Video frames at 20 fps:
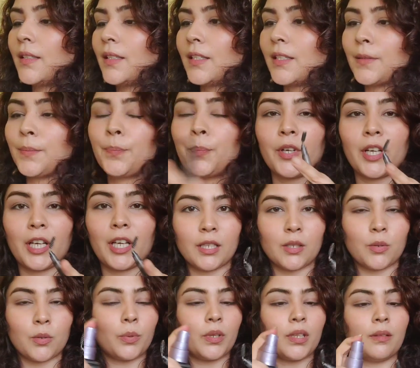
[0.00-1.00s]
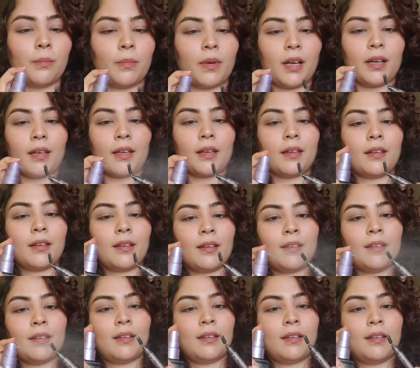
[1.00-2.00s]
Spray it with my
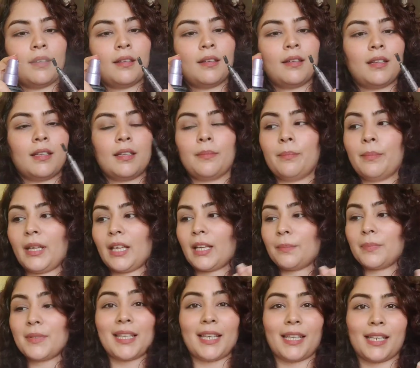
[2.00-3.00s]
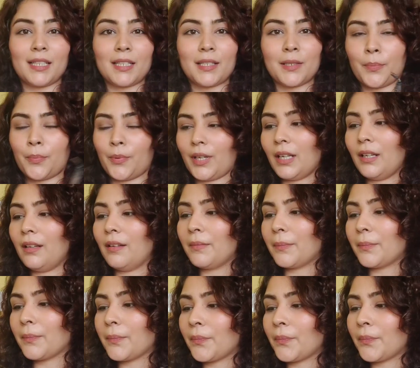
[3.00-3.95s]
makeup setting spray.